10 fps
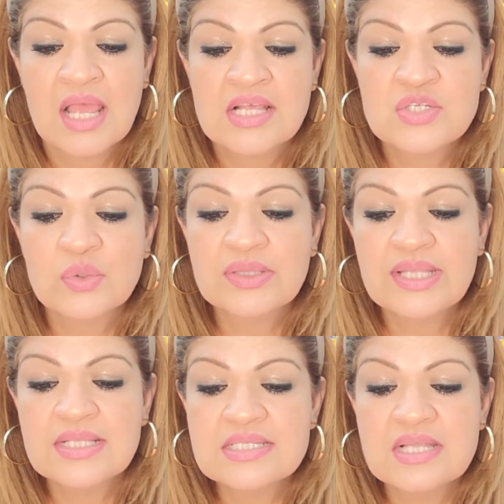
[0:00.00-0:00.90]
So
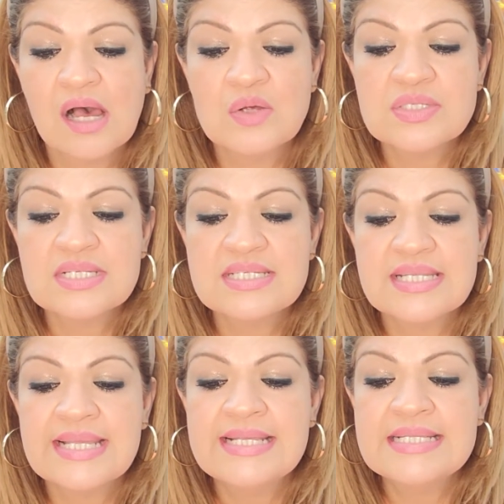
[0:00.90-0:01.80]
10th houses
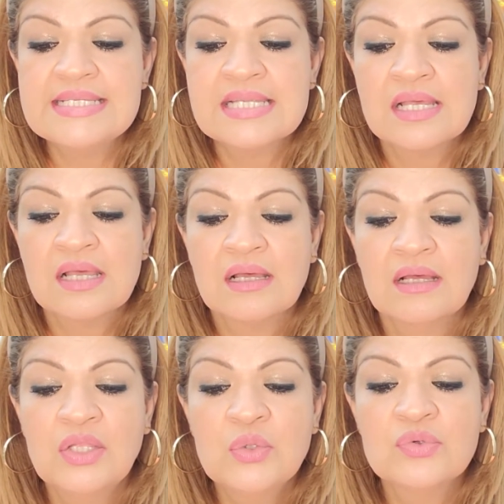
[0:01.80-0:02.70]
is
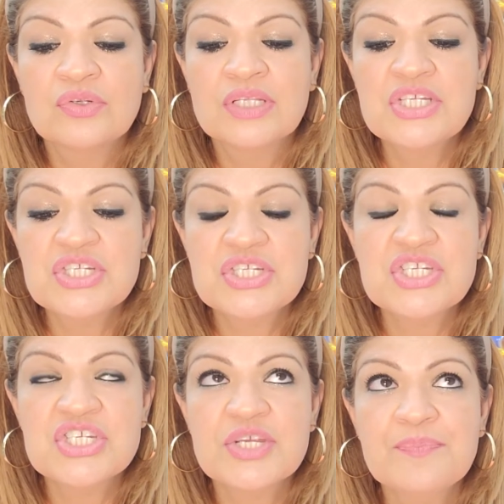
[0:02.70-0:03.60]
your
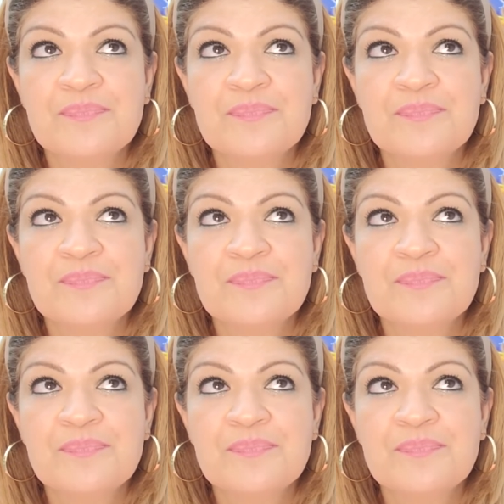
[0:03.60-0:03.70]
relationship